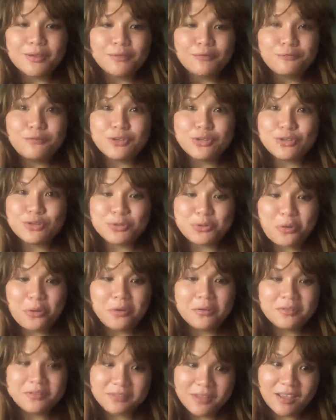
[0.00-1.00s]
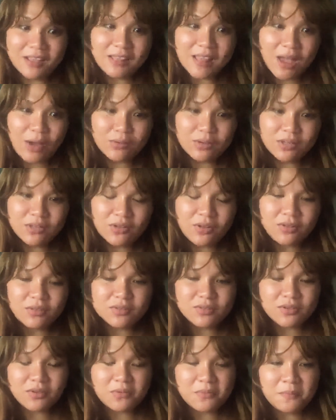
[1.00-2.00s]
fish sauce, they allowed it
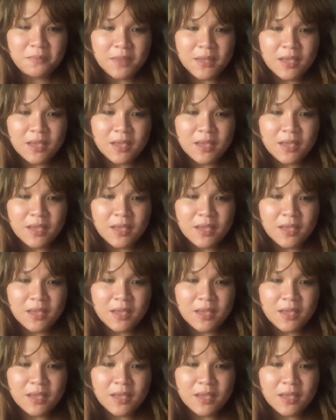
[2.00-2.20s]
also.